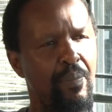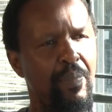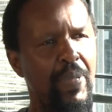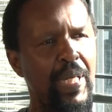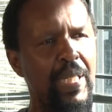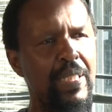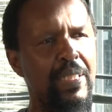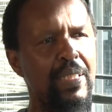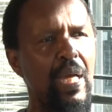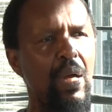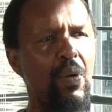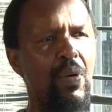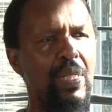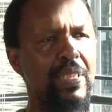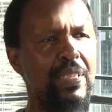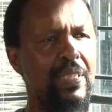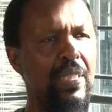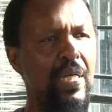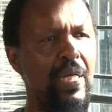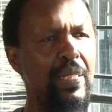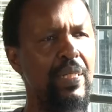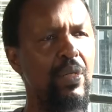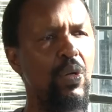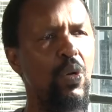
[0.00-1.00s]
but our
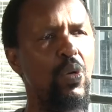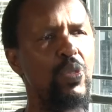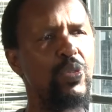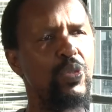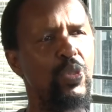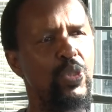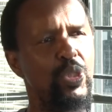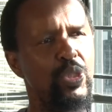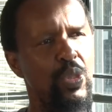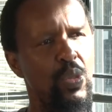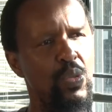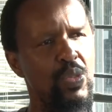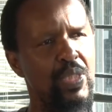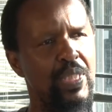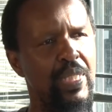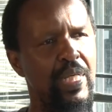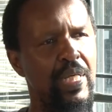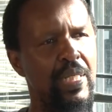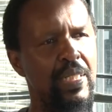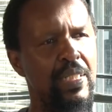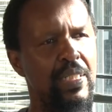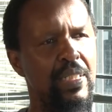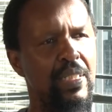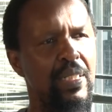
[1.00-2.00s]
study also shows
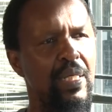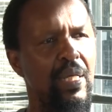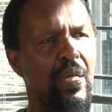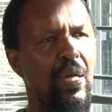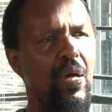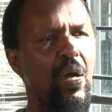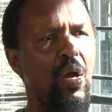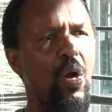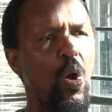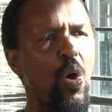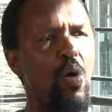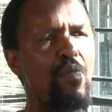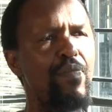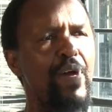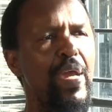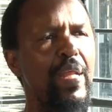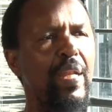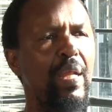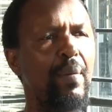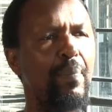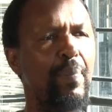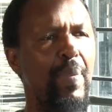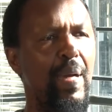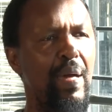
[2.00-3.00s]
that over
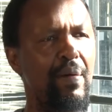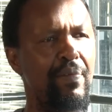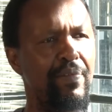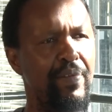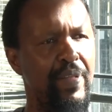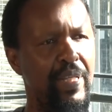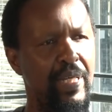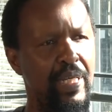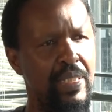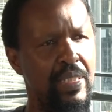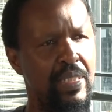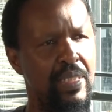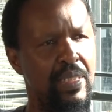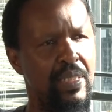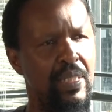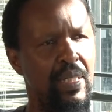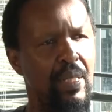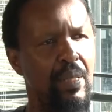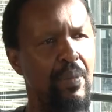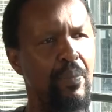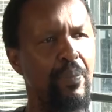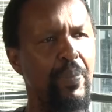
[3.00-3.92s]
and above that,